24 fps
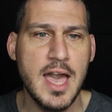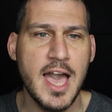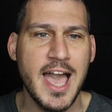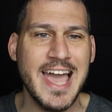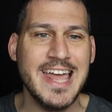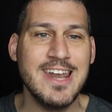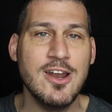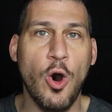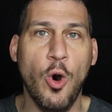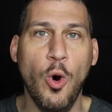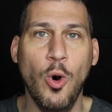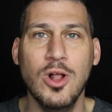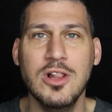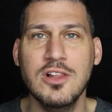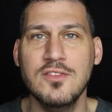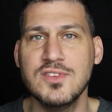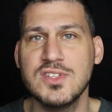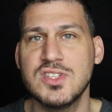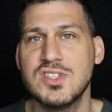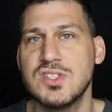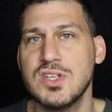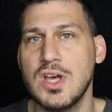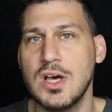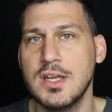And all of
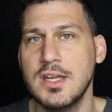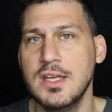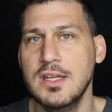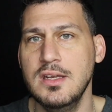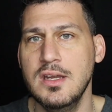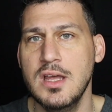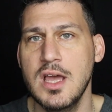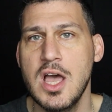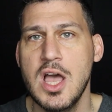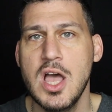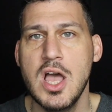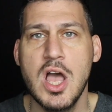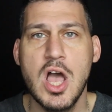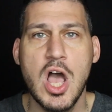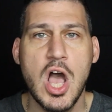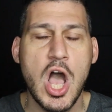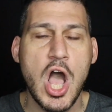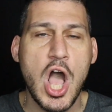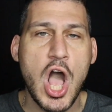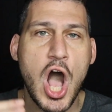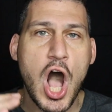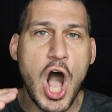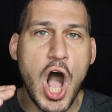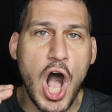a sudden,
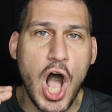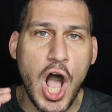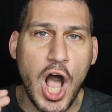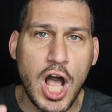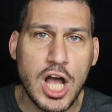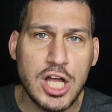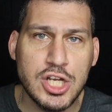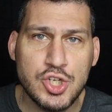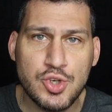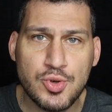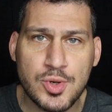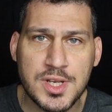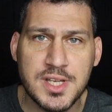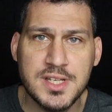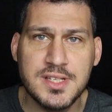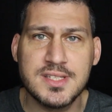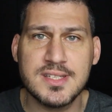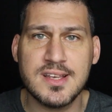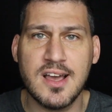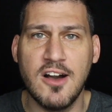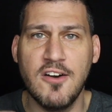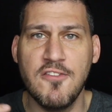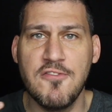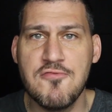
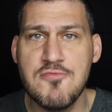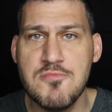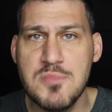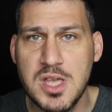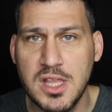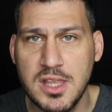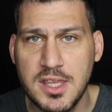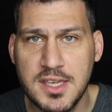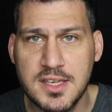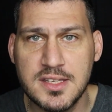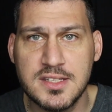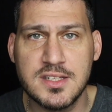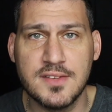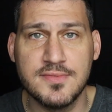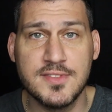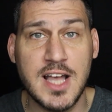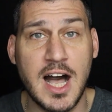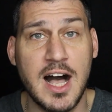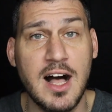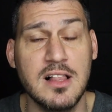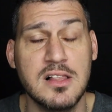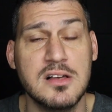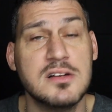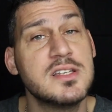hundreds of millions of
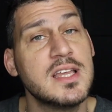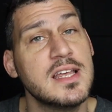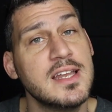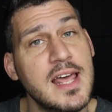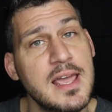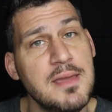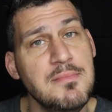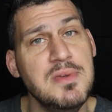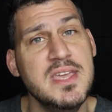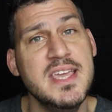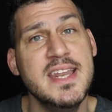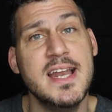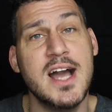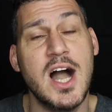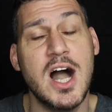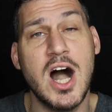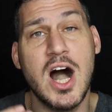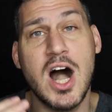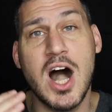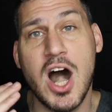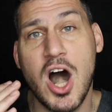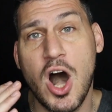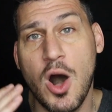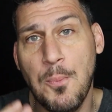dollars, and I mean
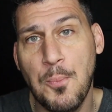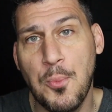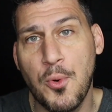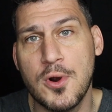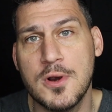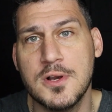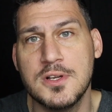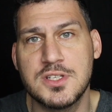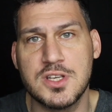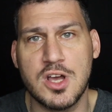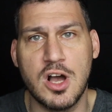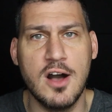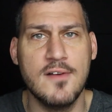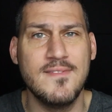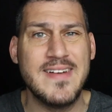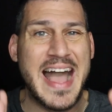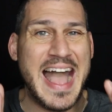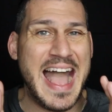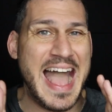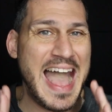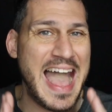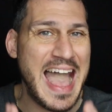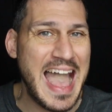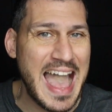upwards of
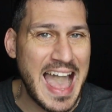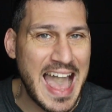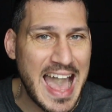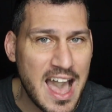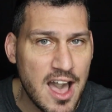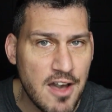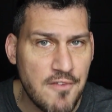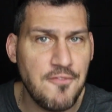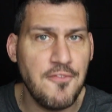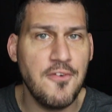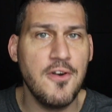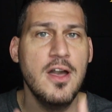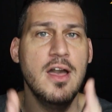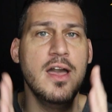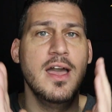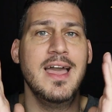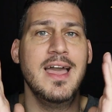$500